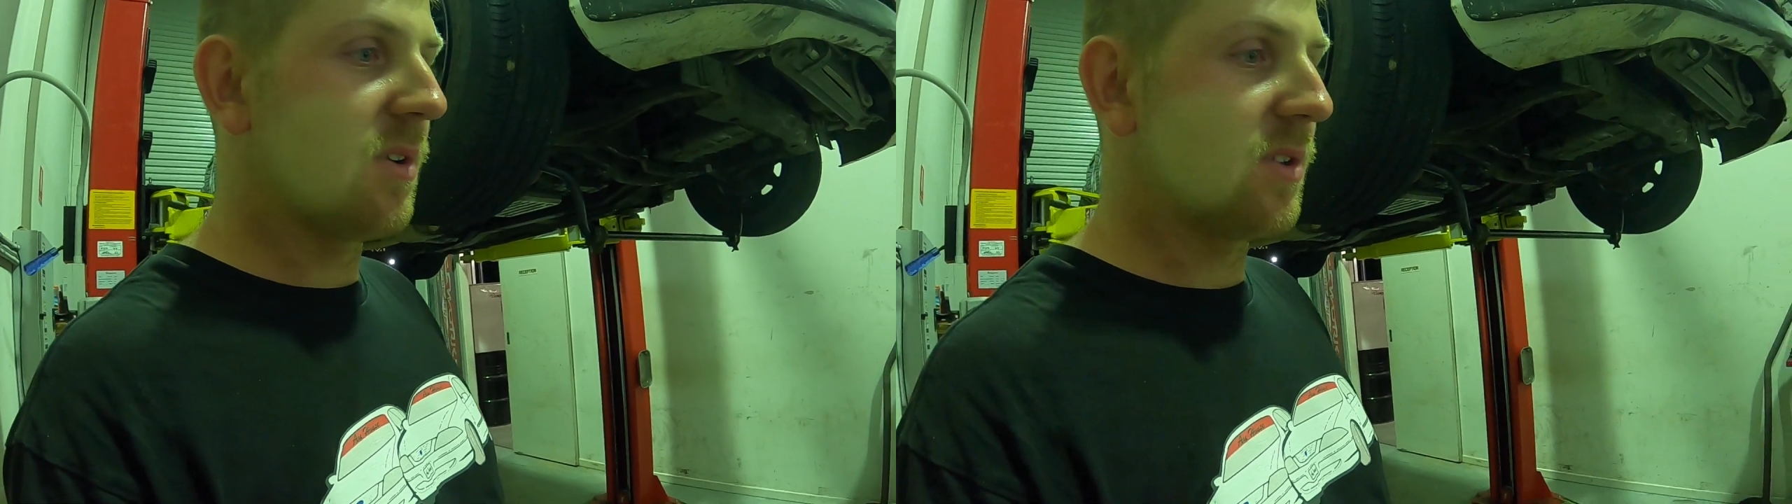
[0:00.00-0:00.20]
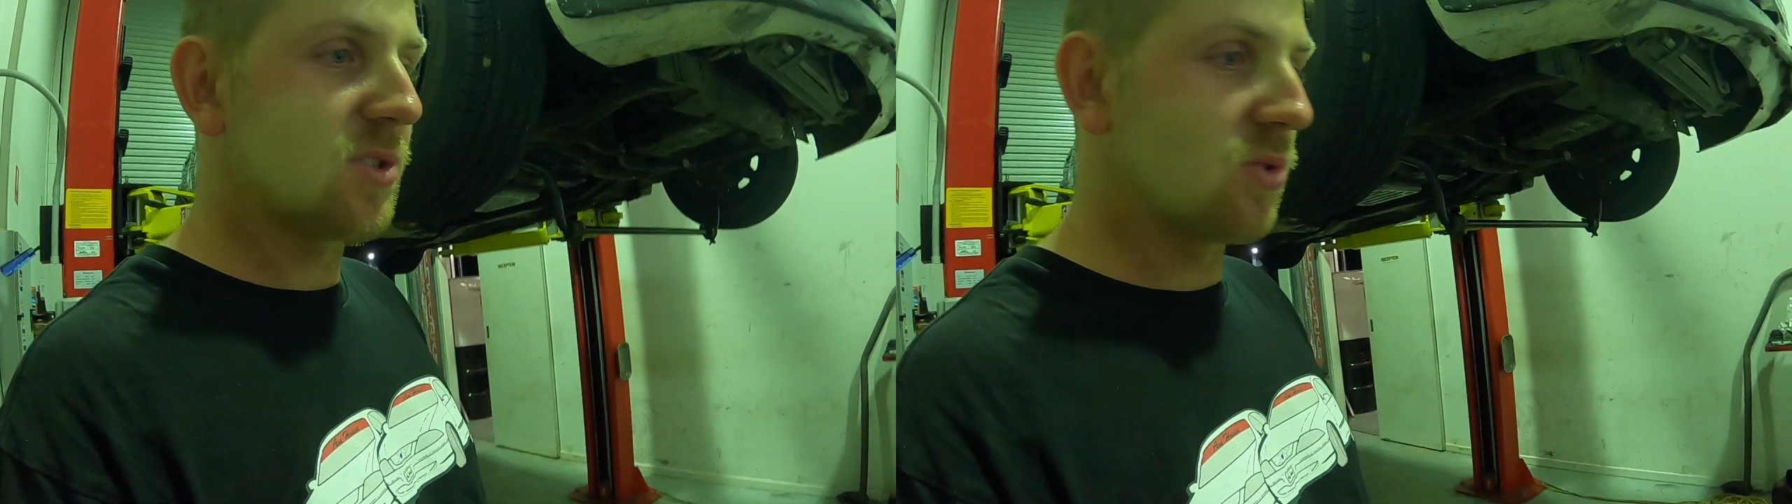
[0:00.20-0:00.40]

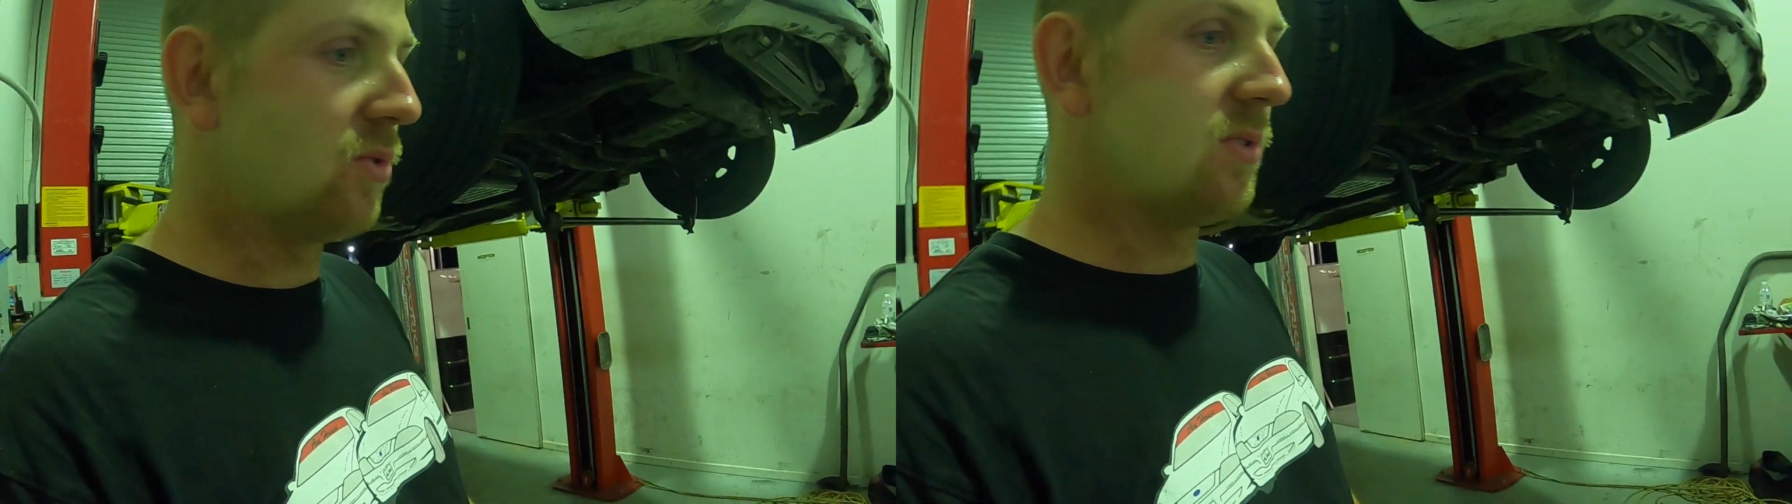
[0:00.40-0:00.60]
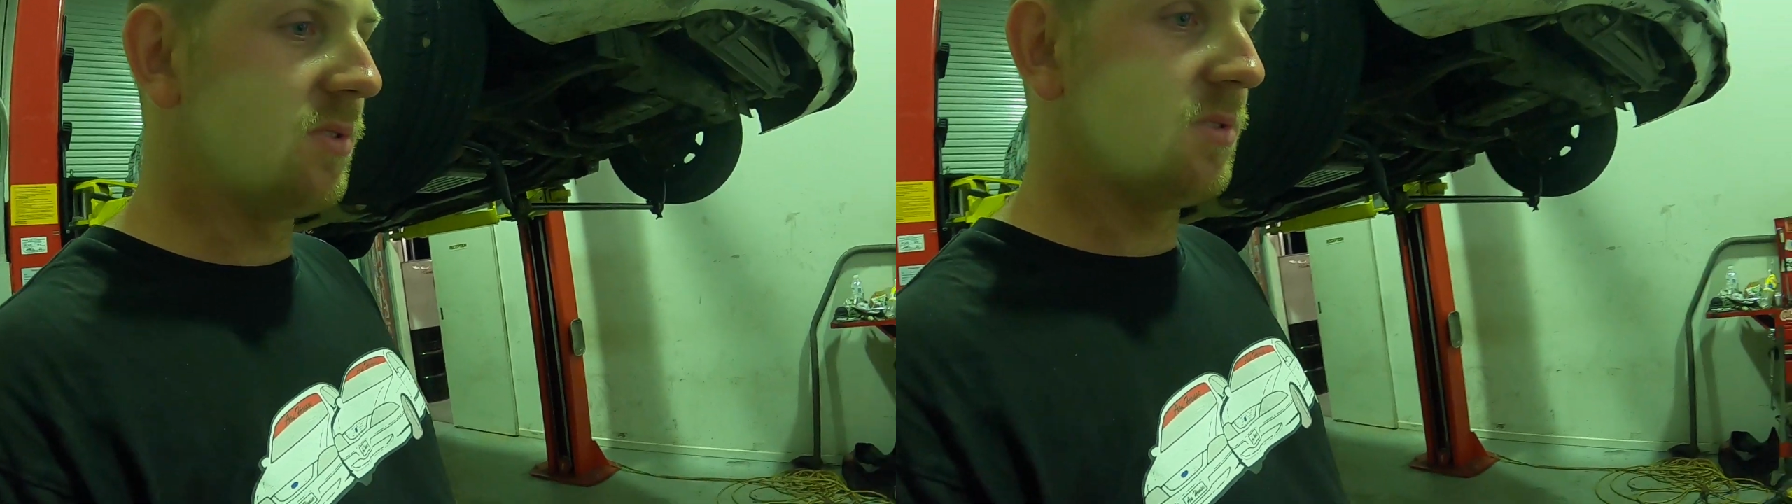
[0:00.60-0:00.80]
It's good.